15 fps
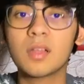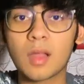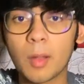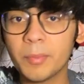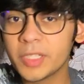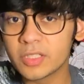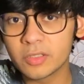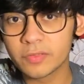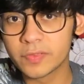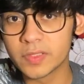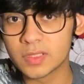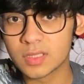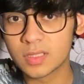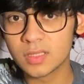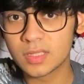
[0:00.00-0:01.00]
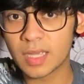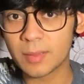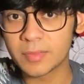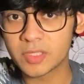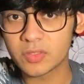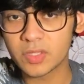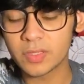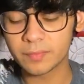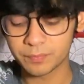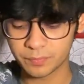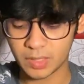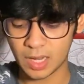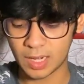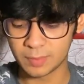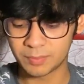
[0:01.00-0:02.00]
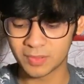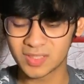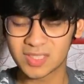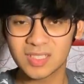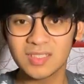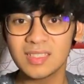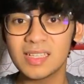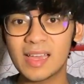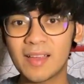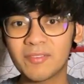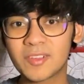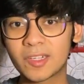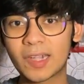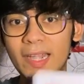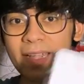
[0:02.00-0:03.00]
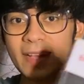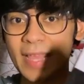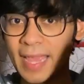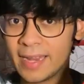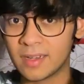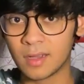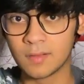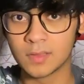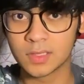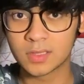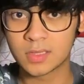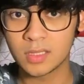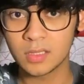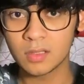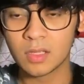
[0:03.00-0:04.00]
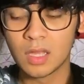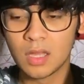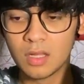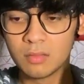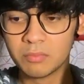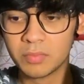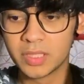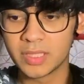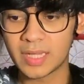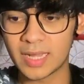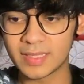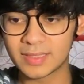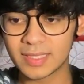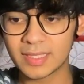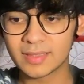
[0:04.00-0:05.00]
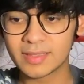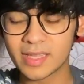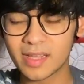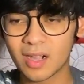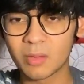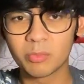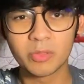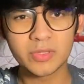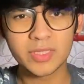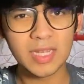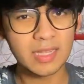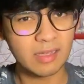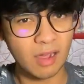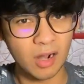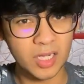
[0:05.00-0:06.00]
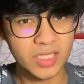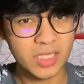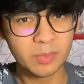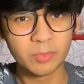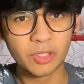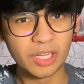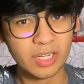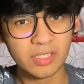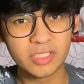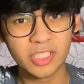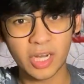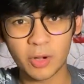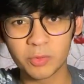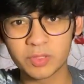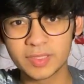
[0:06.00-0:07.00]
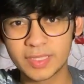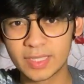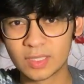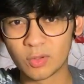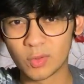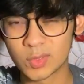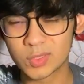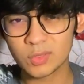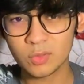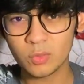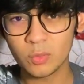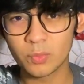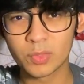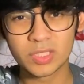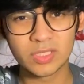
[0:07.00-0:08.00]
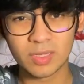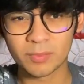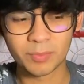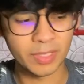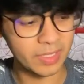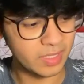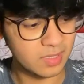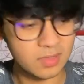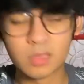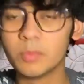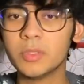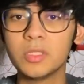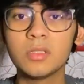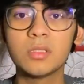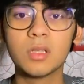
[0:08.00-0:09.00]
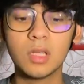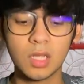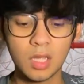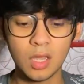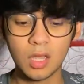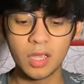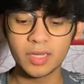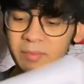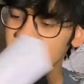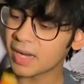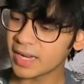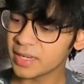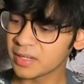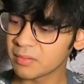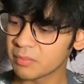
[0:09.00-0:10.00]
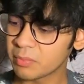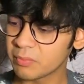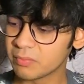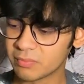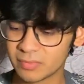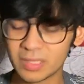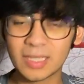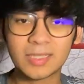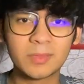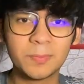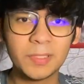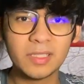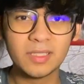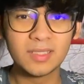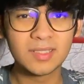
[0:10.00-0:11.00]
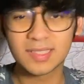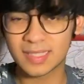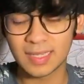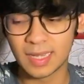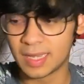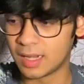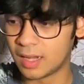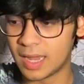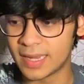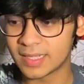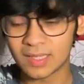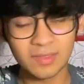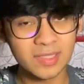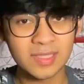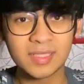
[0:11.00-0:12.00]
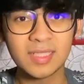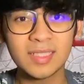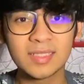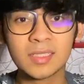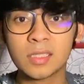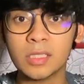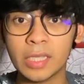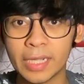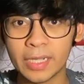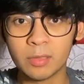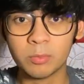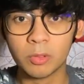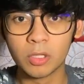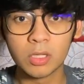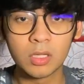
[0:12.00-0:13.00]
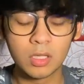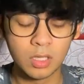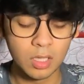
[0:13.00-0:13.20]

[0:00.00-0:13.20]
Coming to physical chemistry, I personally have tried N Avasthi, but I think there are books like R.C. Mukherjee out there also, which are pretty similar. In my experience, N Avasthi is a great book,